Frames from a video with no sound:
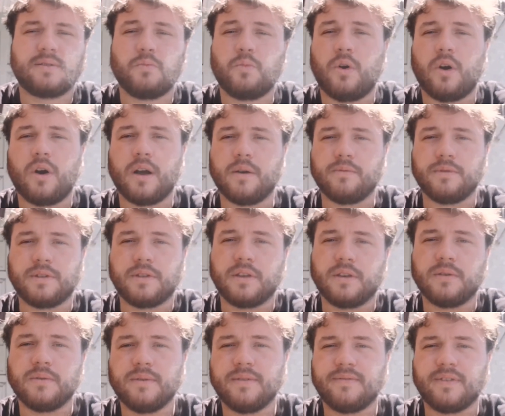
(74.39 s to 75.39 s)
what I would
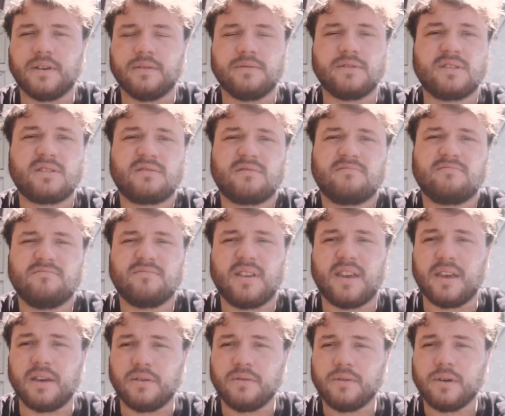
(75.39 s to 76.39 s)
do if I was
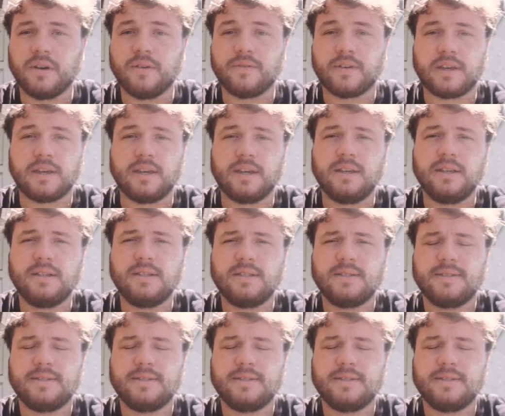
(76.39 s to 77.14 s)
ill over here,